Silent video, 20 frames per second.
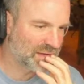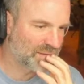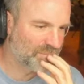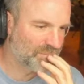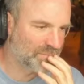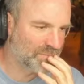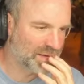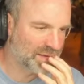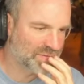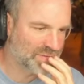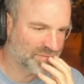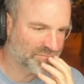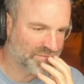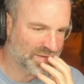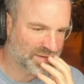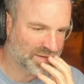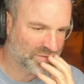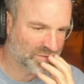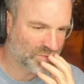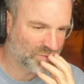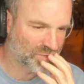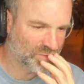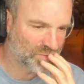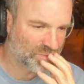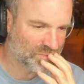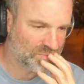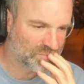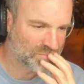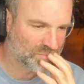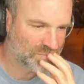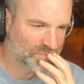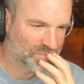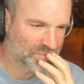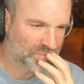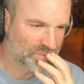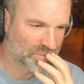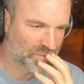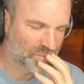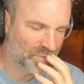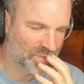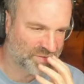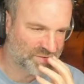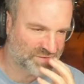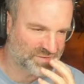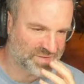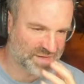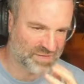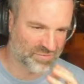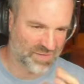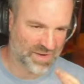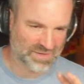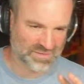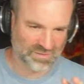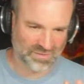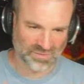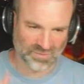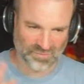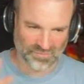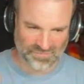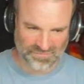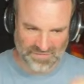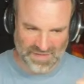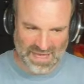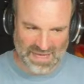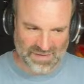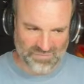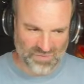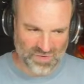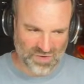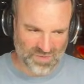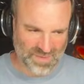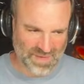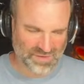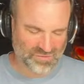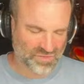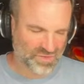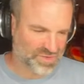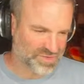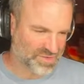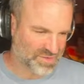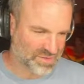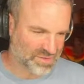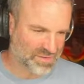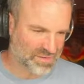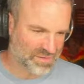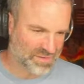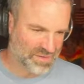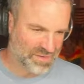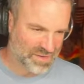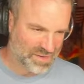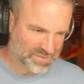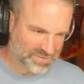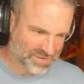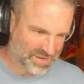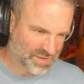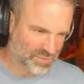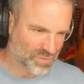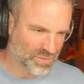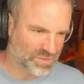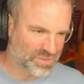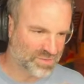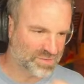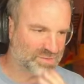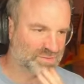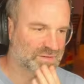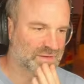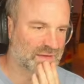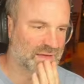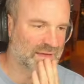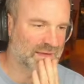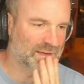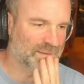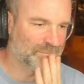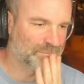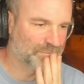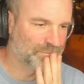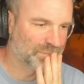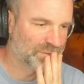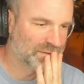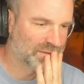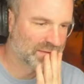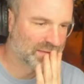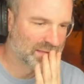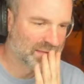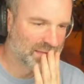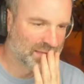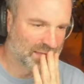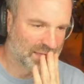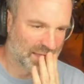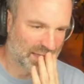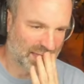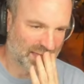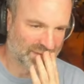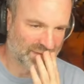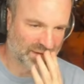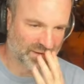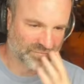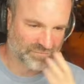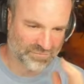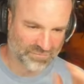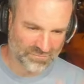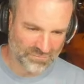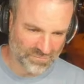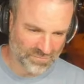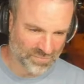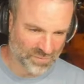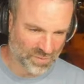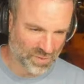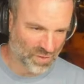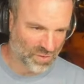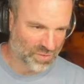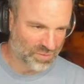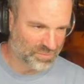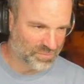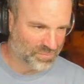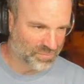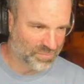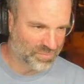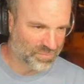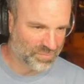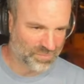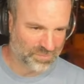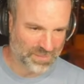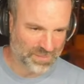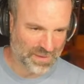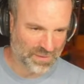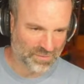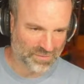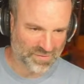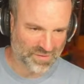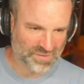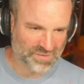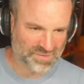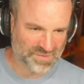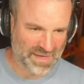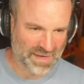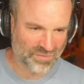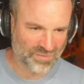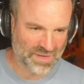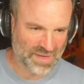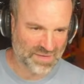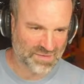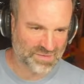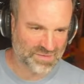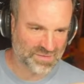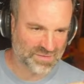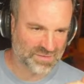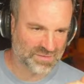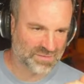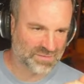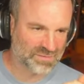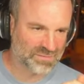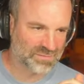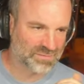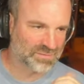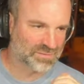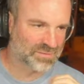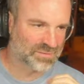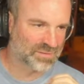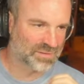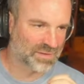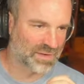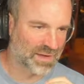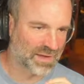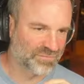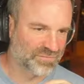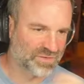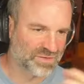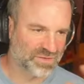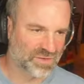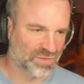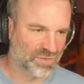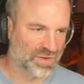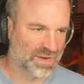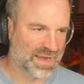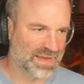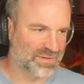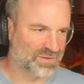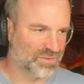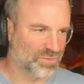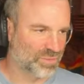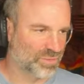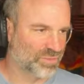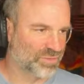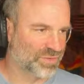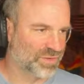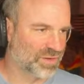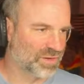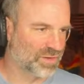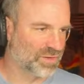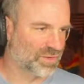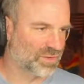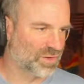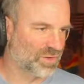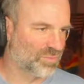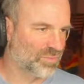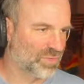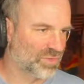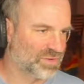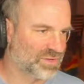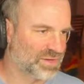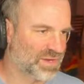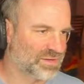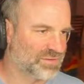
in the event core, which is generating sort of fairly rudimentary sequence. And then I've gone and built this sound engine. I've just gone and added all the kind of modulation